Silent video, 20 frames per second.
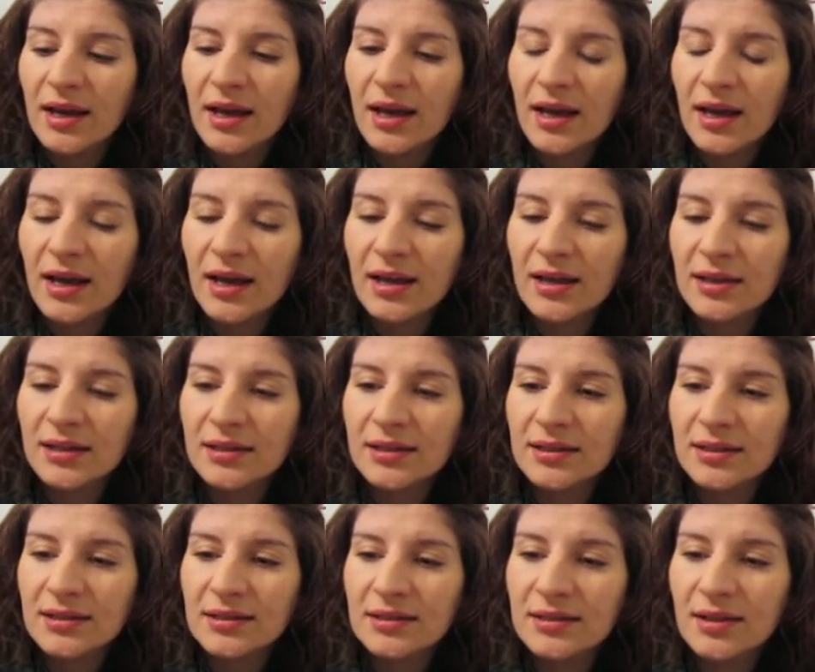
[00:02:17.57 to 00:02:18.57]

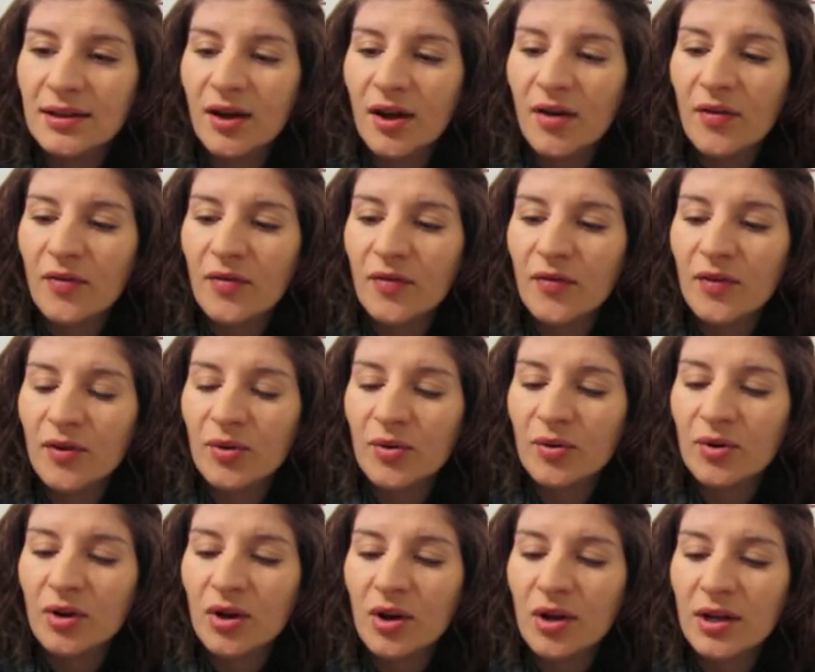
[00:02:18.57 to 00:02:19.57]
and I
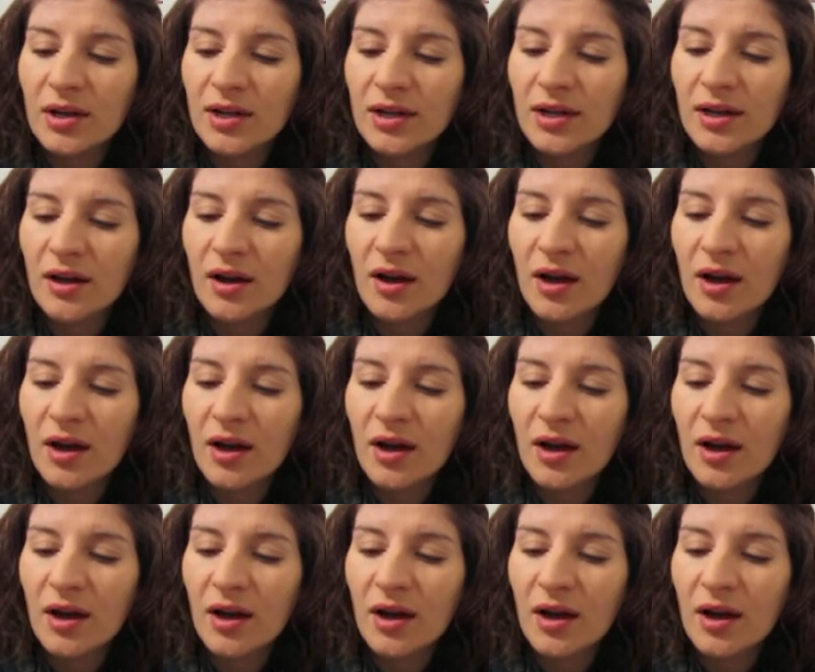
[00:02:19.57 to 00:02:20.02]
feel like